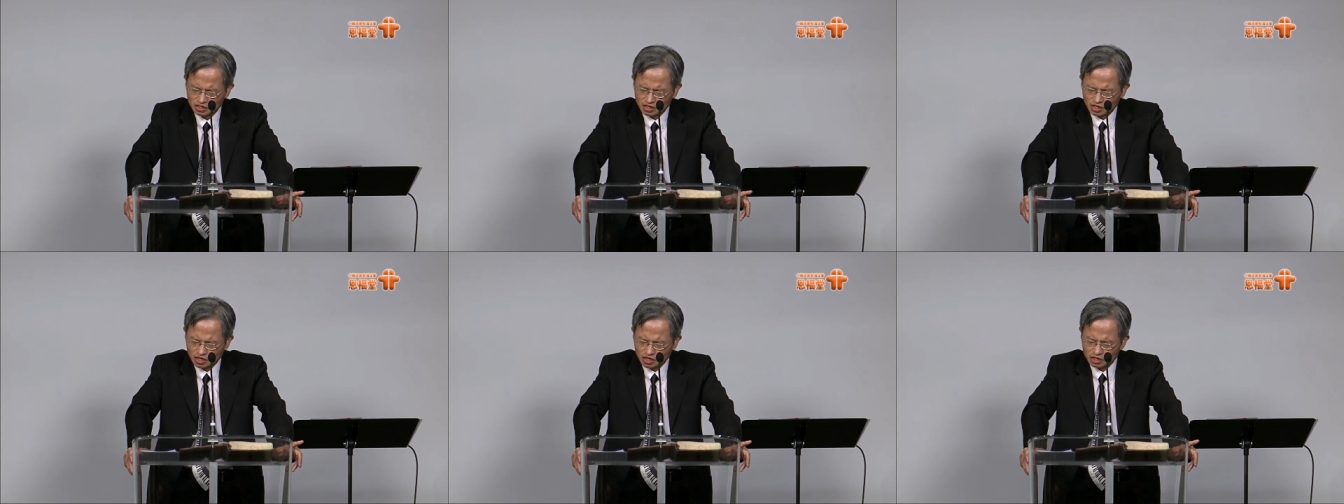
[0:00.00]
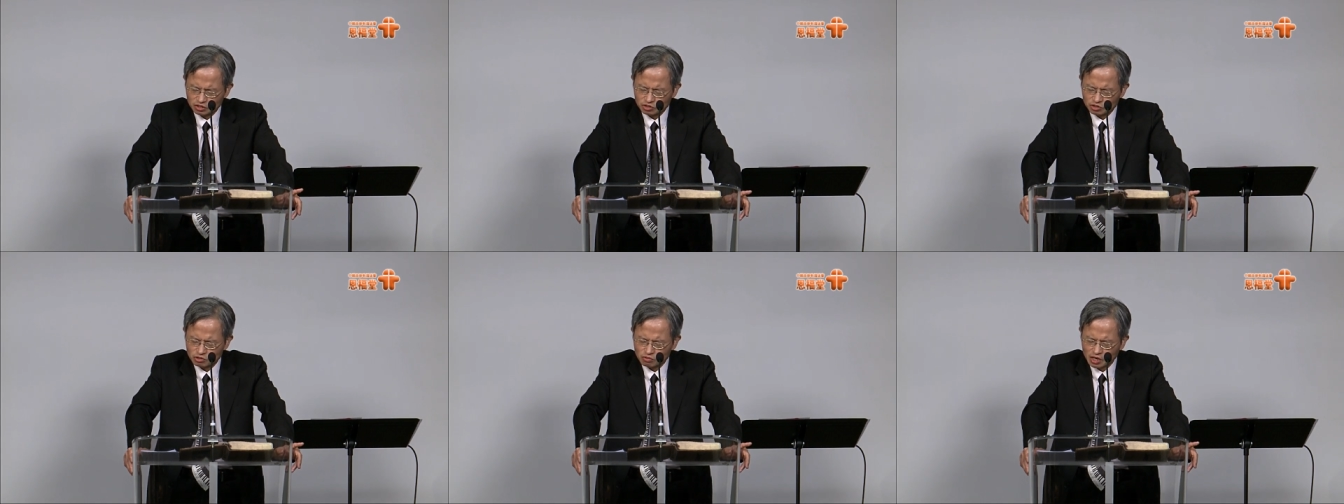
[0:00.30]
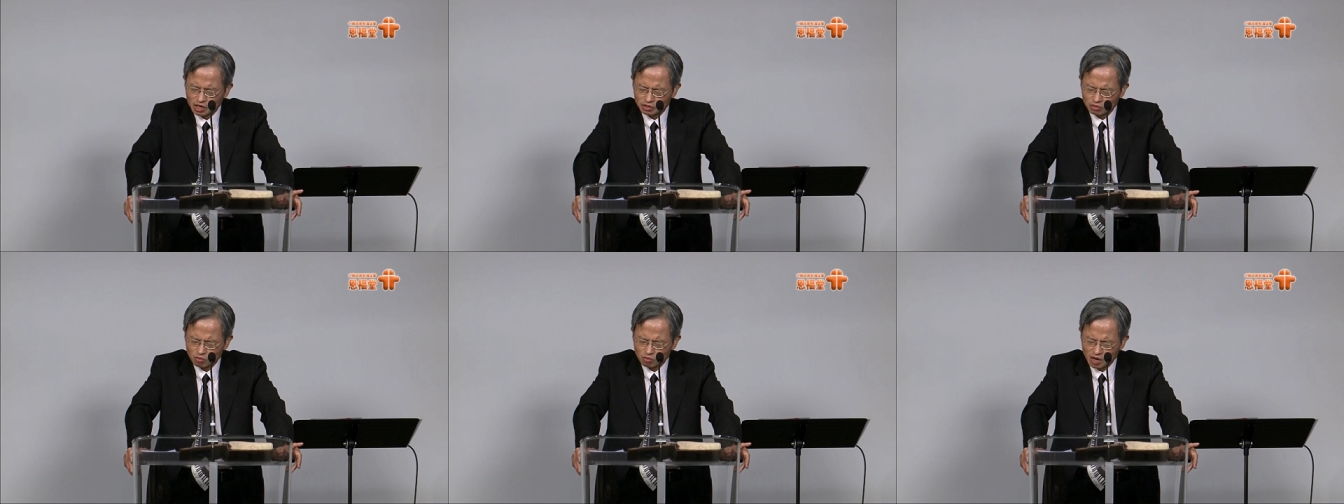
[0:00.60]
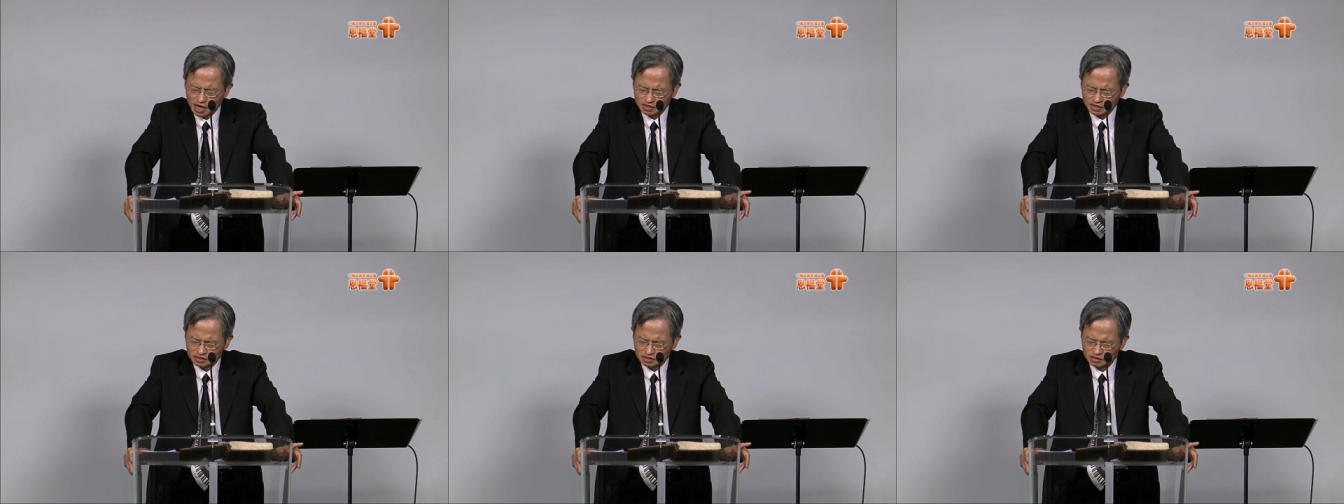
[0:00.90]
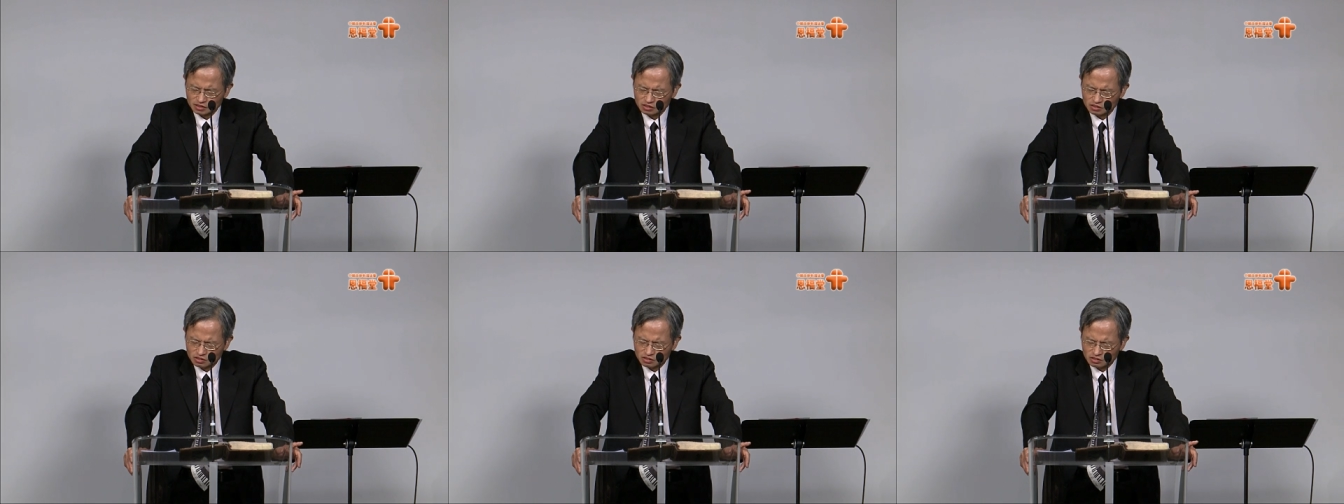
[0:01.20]
And you are the one
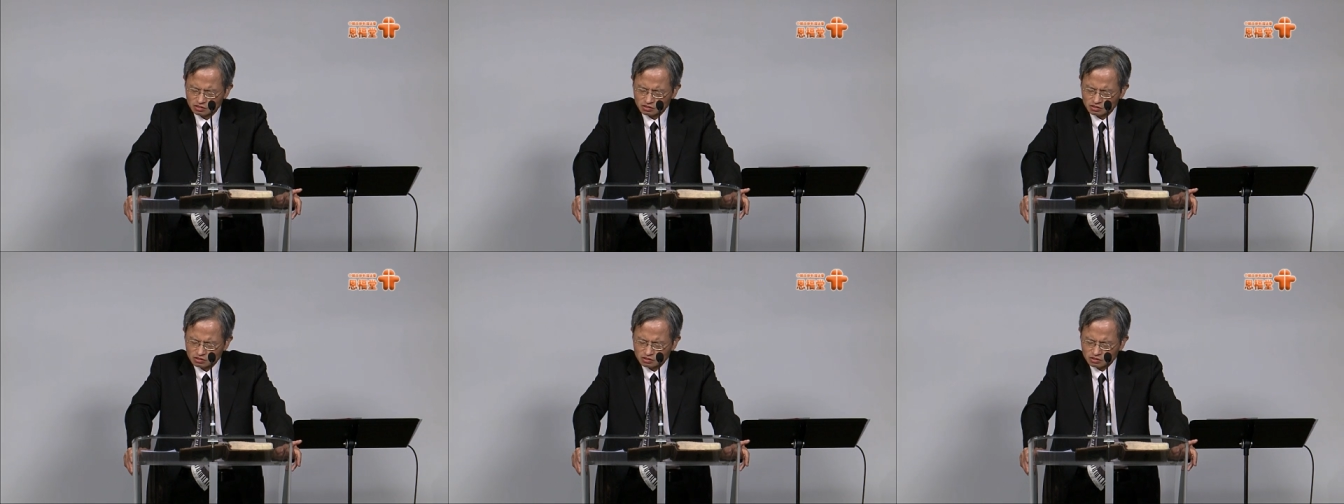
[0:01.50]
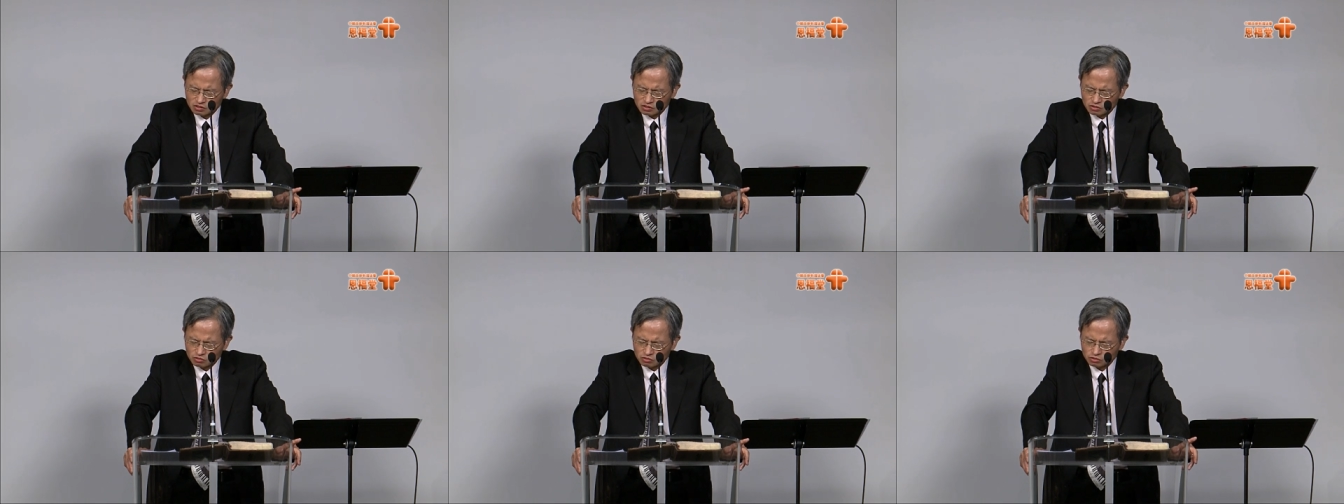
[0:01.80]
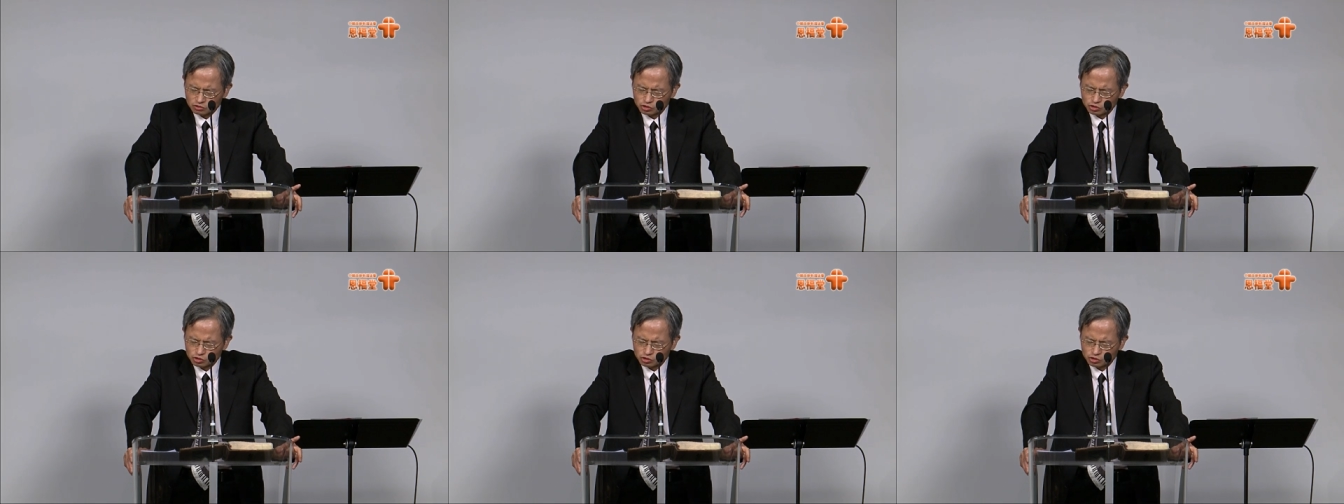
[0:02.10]
who